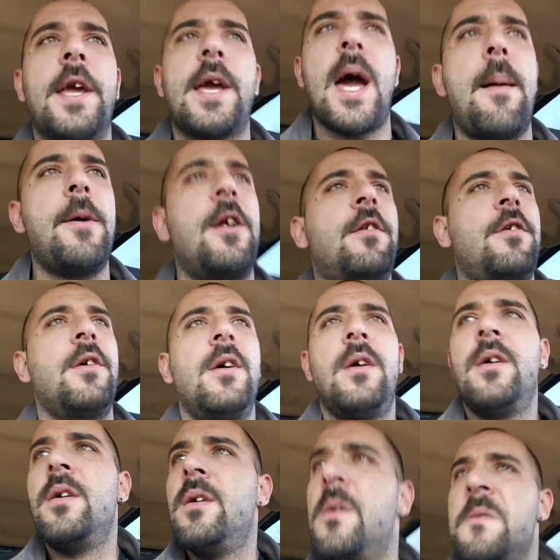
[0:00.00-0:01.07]
comments,
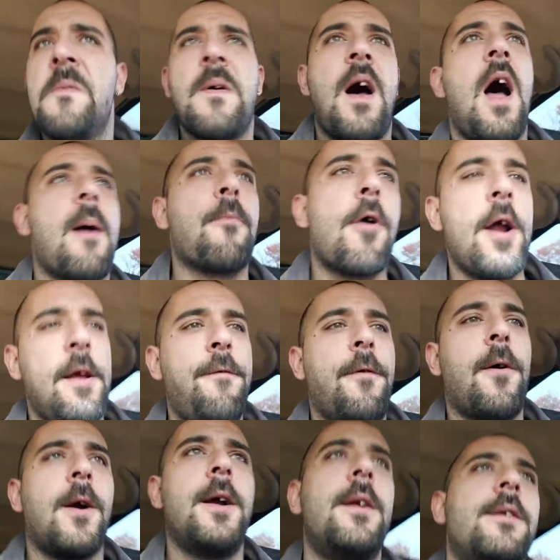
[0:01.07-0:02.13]
I'm ready
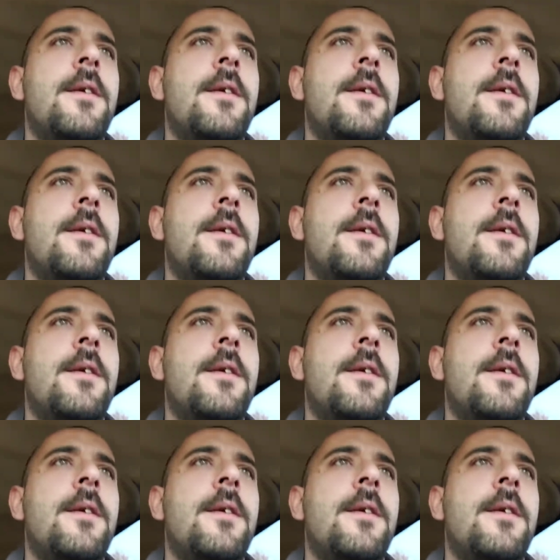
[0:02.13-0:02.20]
for it.